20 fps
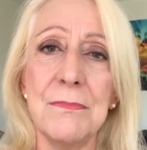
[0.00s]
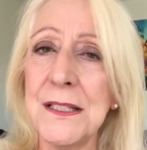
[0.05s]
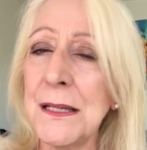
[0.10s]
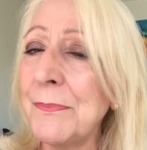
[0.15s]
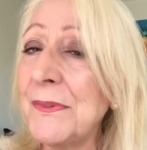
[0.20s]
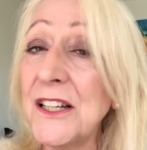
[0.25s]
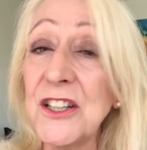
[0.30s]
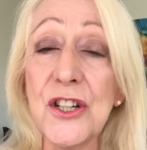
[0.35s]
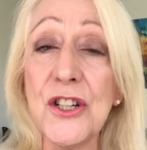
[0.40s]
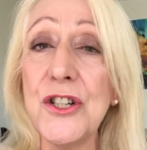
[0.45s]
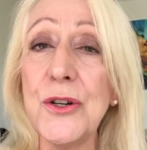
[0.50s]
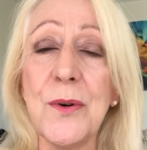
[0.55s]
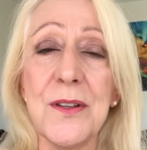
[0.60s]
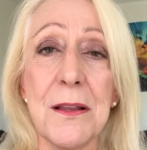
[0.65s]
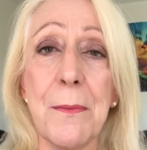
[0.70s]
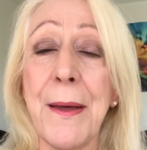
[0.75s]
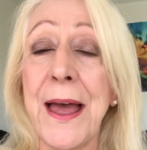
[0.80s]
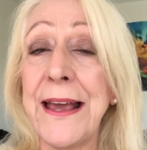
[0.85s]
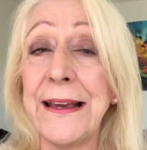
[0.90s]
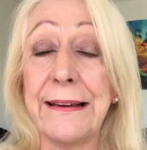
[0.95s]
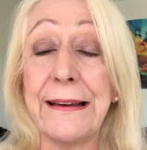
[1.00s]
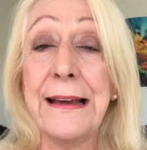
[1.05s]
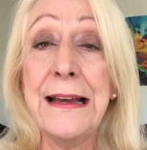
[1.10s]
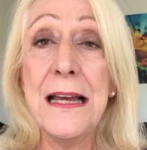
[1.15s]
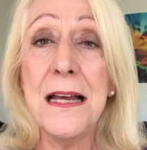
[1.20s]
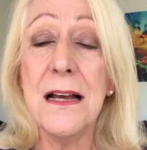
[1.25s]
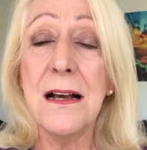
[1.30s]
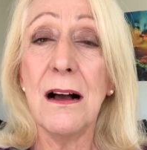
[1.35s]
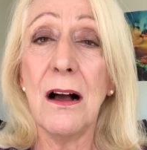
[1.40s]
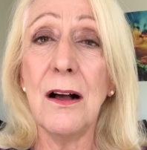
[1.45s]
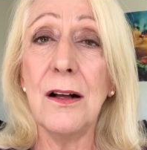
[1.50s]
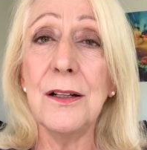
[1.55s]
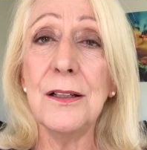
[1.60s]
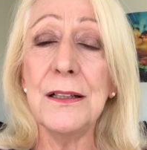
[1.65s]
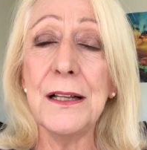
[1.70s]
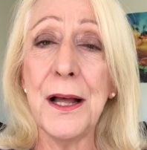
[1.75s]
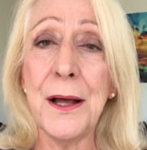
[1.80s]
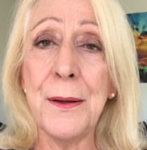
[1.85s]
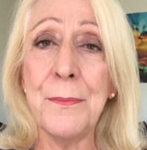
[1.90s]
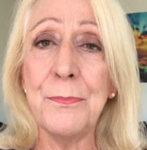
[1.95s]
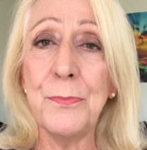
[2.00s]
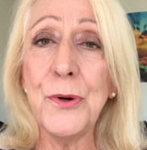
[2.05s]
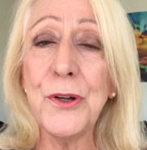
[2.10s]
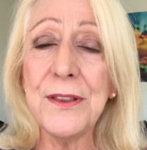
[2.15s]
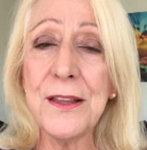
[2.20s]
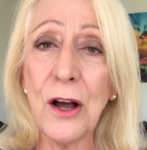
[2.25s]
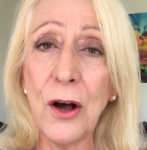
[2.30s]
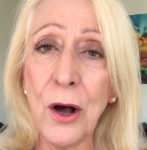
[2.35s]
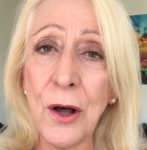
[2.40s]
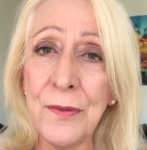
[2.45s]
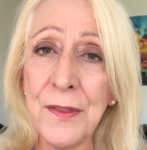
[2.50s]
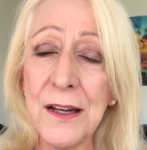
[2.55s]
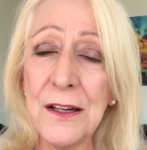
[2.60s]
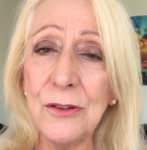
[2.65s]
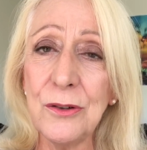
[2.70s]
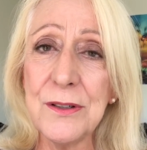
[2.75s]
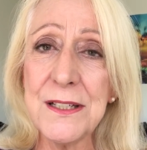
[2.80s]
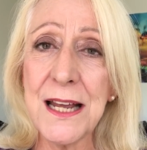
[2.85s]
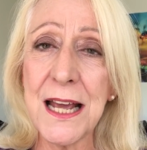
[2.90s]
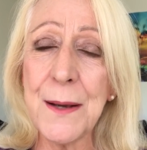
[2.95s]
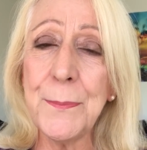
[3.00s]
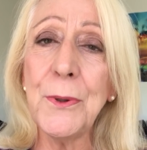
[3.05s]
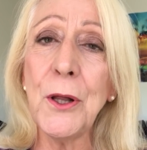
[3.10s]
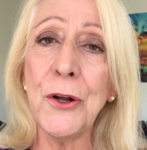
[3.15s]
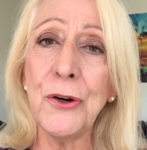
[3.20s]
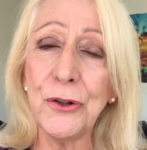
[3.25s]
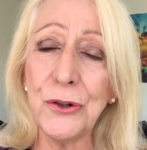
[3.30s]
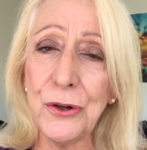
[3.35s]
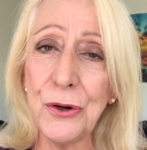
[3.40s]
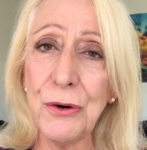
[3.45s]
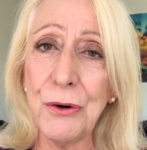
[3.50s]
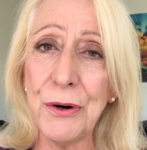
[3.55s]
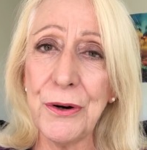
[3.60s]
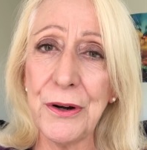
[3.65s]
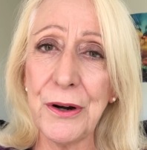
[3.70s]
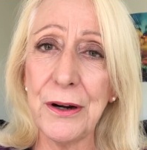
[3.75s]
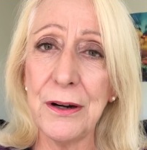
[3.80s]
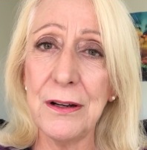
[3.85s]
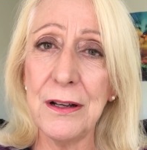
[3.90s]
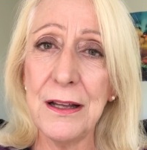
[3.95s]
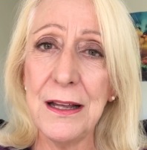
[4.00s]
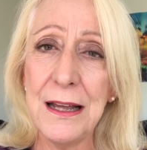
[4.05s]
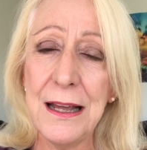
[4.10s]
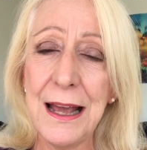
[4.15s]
something to do at the bank, I'll um, put that on the little table on a corner,